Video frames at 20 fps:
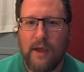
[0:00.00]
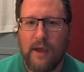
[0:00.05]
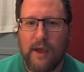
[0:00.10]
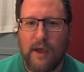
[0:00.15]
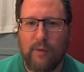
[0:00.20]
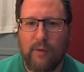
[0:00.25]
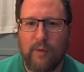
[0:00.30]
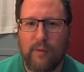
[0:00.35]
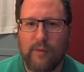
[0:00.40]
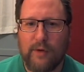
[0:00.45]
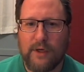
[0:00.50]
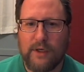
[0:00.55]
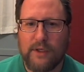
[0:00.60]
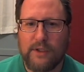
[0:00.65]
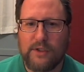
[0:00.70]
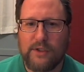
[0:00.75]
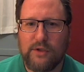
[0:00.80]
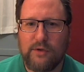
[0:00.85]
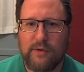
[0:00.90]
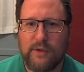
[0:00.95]
And what we're going to
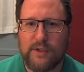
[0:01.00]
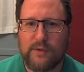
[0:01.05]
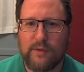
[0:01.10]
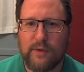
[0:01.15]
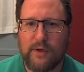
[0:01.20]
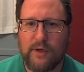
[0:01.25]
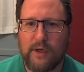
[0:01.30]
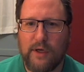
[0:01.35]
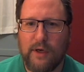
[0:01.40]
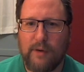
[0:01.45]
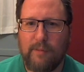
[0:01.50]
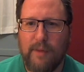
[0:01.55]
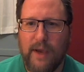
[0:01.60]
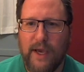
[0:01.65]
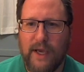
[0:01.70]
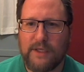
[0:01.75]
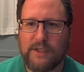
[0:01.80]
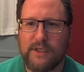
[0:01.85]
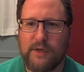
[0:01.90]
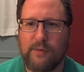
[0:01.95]
do is we're going to
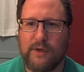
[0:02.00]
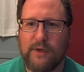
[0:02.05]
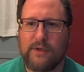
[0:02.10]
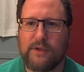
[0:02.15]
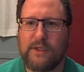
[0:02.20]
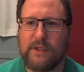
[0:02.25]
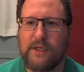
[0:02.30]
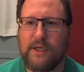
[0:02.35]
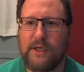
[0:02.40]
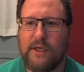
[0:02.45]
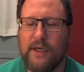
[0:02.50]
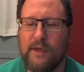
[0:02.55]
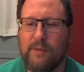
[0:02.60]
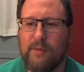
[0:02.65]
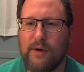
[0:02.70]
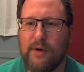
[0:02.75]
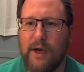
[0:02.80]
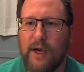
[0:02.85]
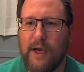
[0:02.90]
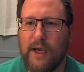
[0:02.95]
imagine, I want you to keep
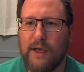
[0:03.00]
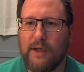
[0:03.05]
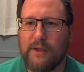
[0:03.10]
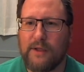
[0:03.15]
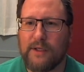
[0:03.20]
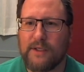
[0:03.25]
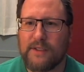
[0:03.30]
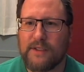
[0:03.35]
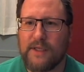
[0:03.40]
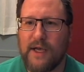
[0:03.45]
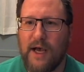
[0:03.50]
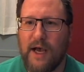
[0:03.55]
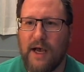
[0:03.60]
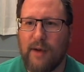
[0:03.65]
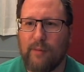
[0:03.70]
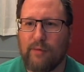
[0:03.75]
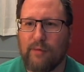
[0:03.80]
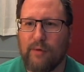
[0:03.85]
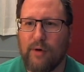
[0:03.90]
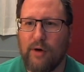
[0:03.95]
your eye on this top
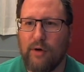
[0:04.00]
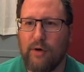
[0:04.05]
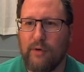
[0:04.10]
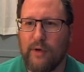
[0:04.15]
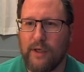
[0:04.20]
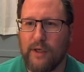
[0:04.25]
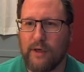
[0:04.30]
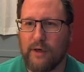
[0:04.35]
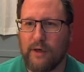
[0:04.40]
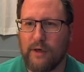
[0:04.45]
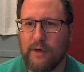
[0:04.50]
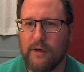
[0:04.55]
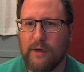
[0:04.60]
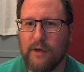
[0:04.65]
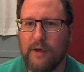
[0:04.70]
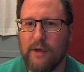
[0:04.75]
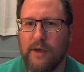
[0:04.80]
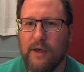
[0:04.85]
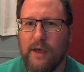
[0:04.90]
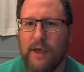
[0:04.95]
row here,
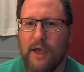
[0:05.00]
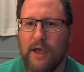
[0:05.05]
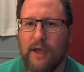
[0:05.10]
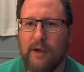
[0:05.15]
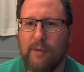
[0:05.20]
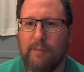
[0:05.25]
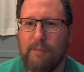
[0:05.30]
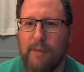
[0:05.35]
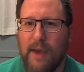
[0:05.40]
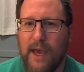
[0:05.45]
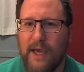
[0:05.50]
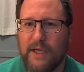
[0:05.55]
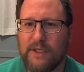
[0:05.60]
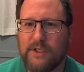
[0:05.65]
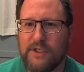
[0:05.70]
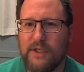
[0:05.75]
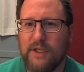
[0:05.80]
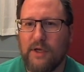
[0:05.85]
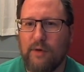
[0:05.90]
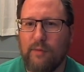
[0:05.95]
and
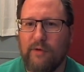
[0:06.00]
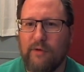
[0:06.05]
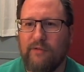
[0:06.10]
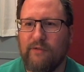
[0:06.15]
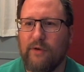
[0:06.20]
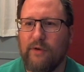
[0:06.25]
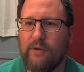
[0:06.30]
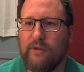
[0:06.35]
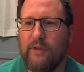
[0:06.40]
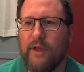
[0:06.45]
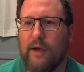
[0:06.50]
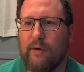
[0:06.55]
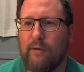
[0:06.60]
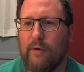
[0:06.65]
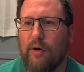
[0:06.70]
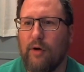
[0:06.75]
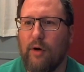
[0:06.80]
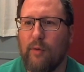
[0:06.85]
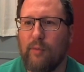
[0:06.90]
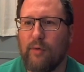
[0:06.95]
imagine that we filled that row
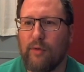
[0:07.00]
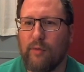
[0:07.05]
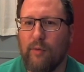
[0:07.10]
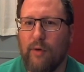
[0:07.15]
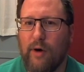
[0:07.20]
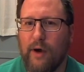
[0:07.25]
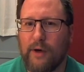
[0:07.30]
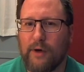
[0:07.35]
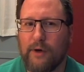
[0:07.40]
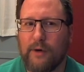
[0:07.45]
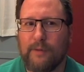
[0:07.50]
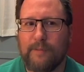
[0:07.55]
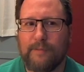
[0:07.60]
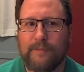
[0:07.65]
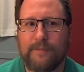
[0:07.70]
up with water.